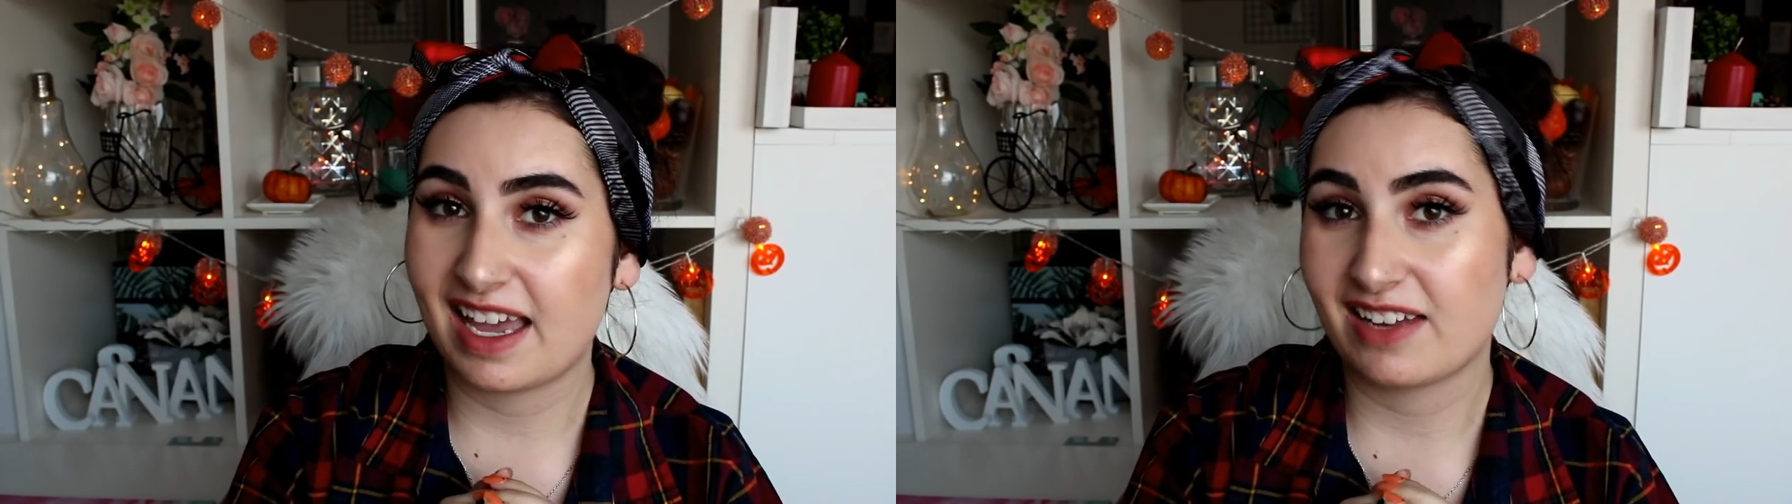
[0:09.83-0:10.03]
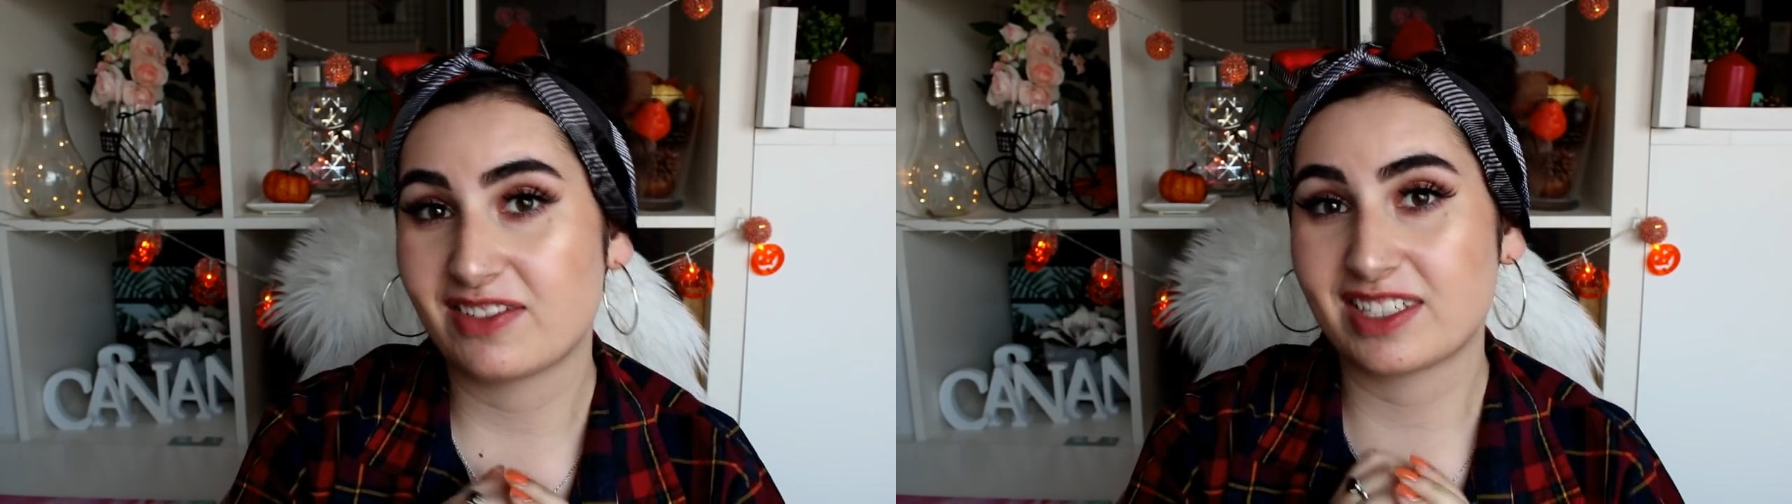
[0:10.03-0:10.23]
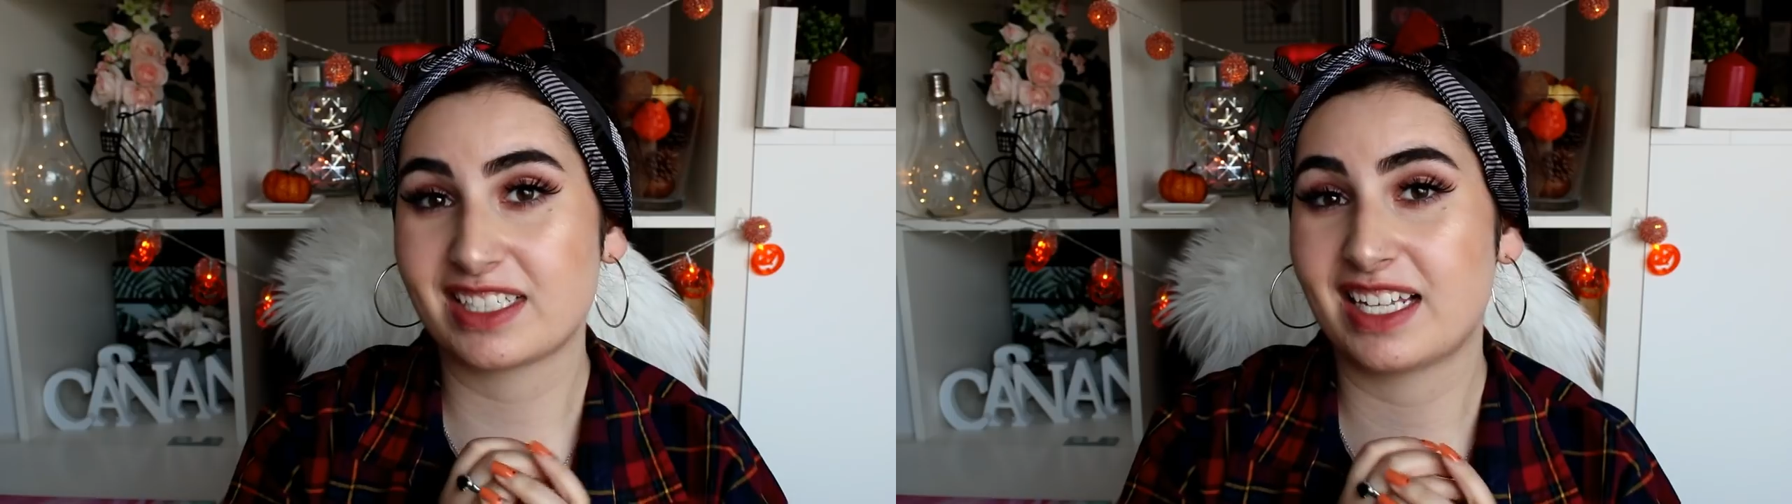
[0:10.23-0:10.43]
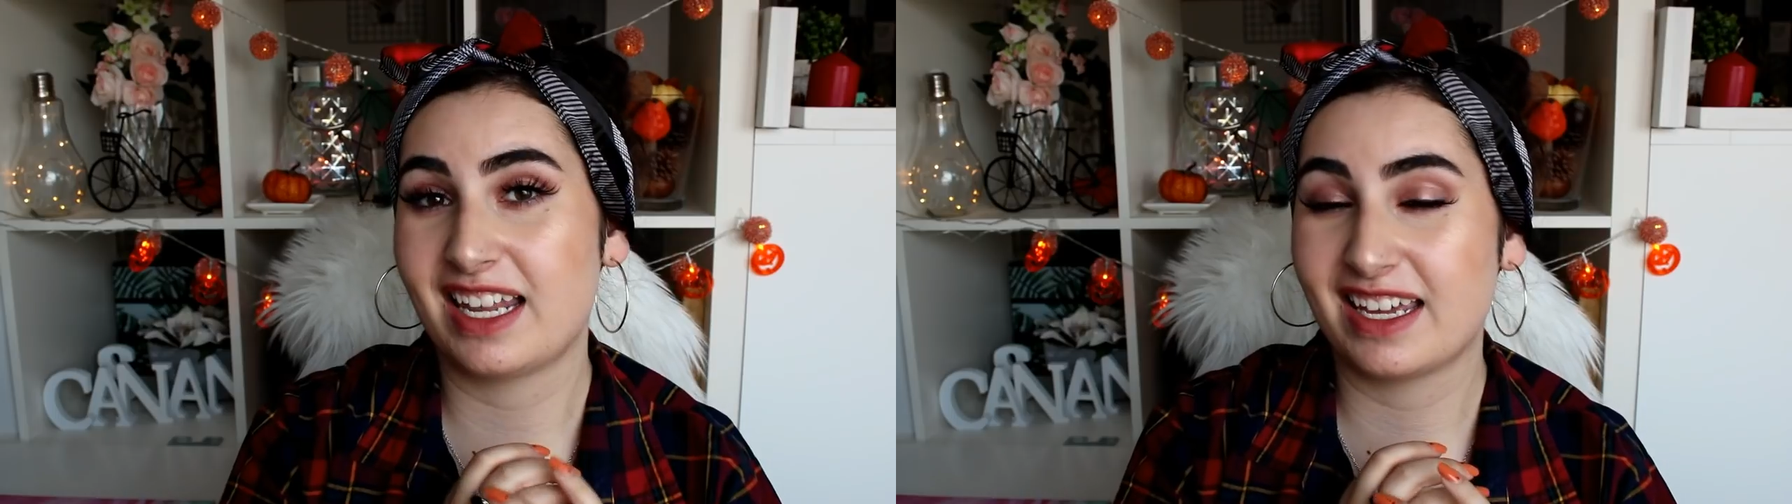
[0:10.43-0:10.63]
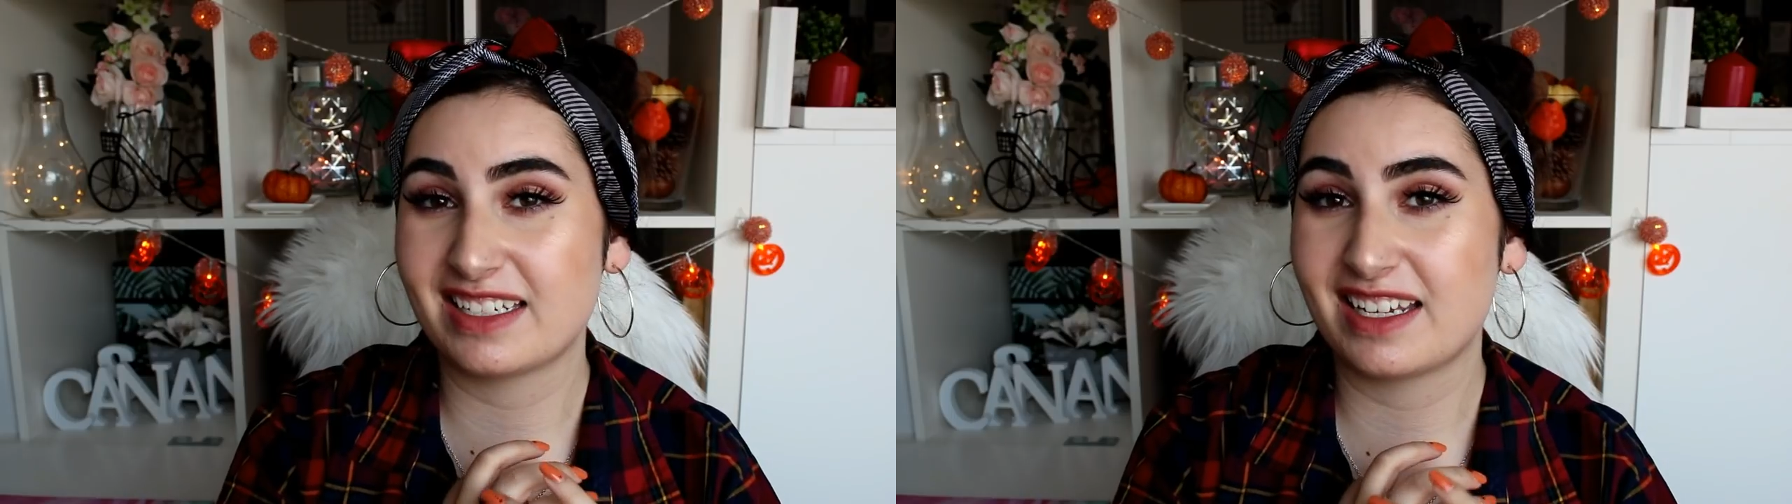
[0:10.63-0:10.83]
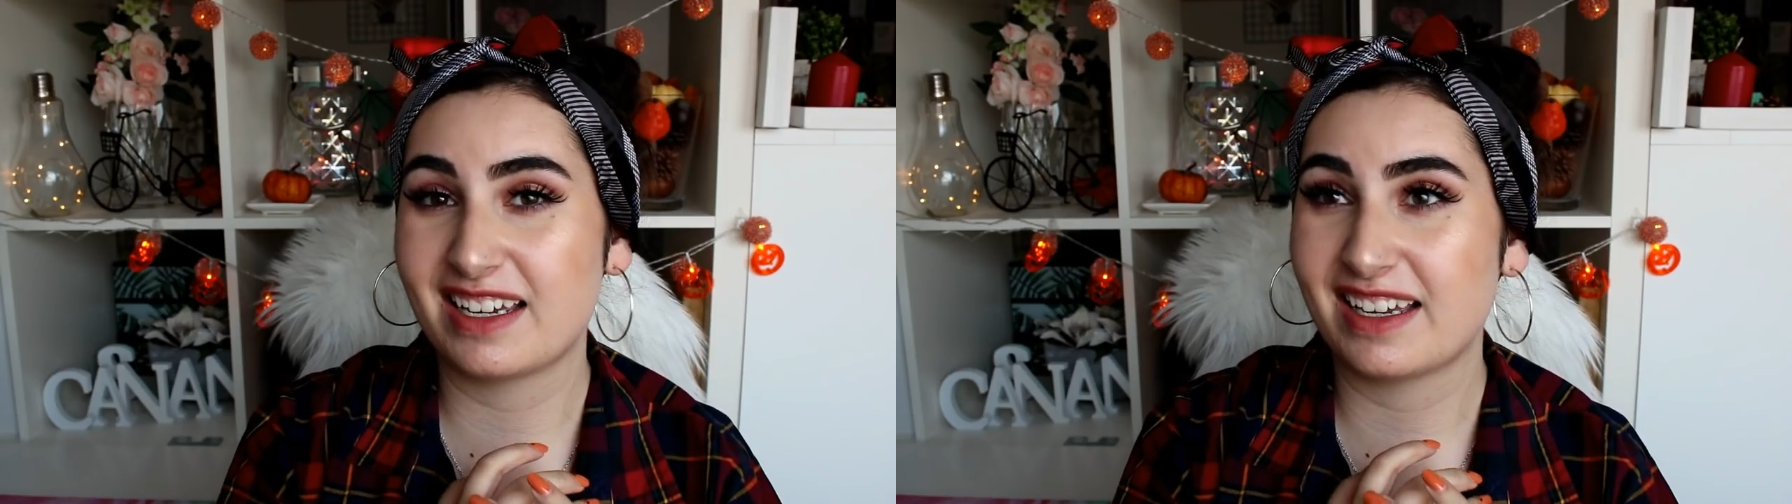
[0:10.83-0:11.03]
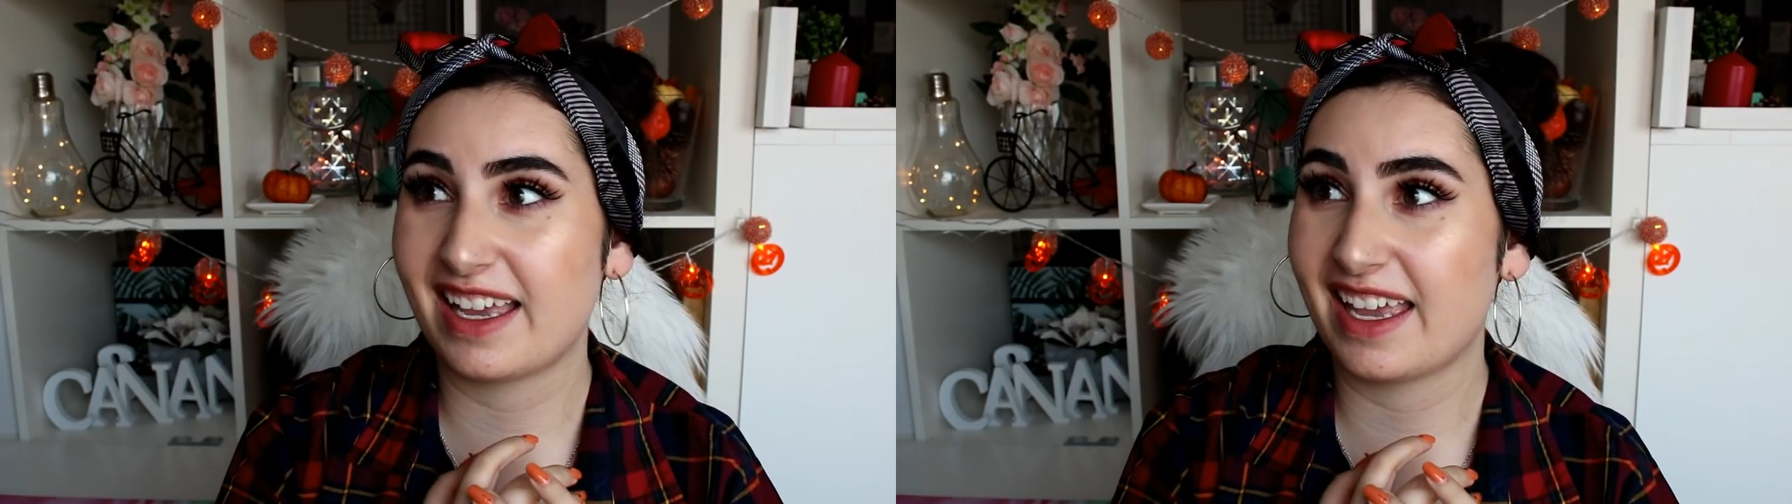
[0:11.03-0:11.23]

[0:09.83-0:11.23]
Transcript: advent calendar